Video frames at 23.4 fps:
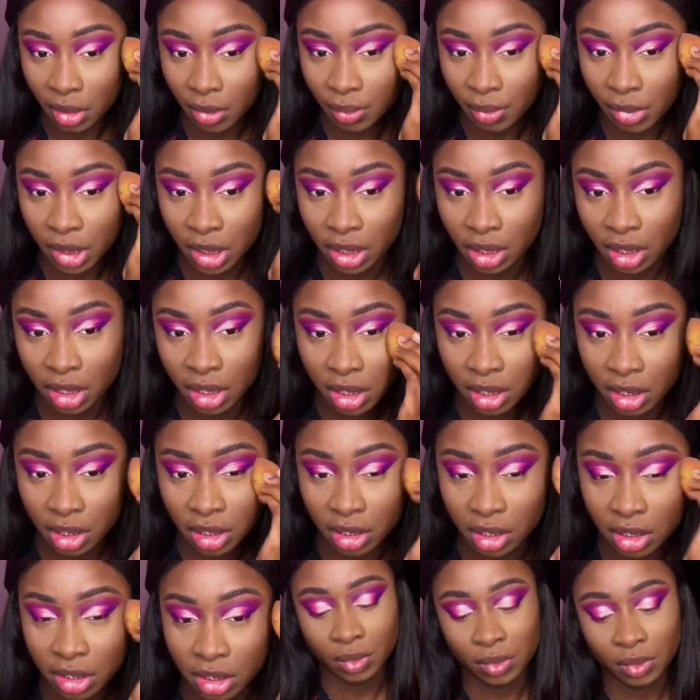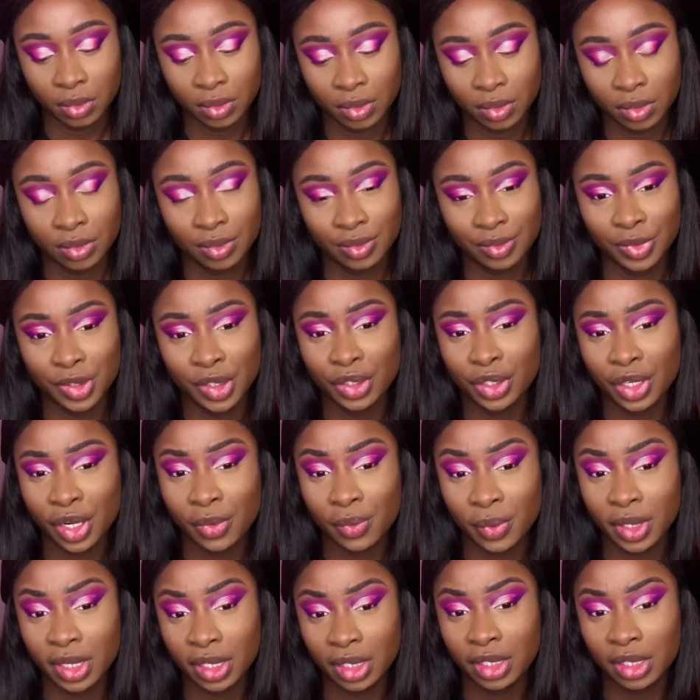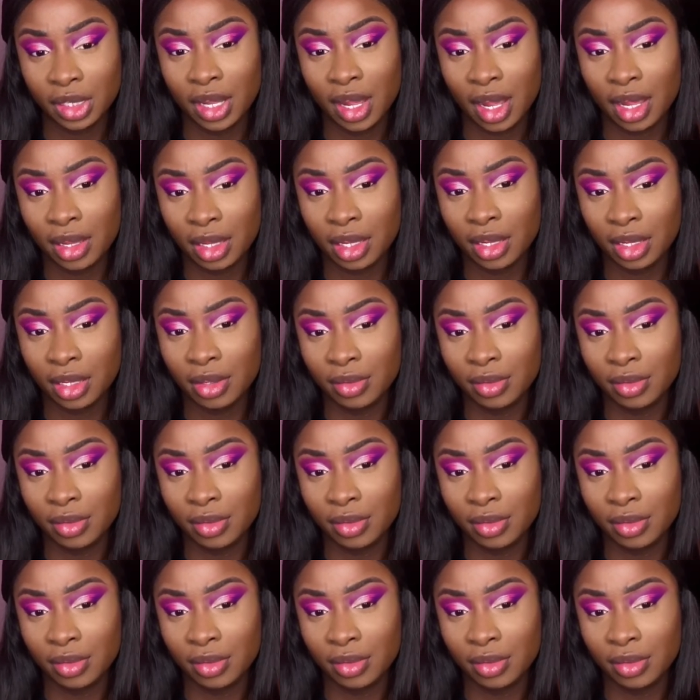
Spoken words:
because you don't want to look cakey.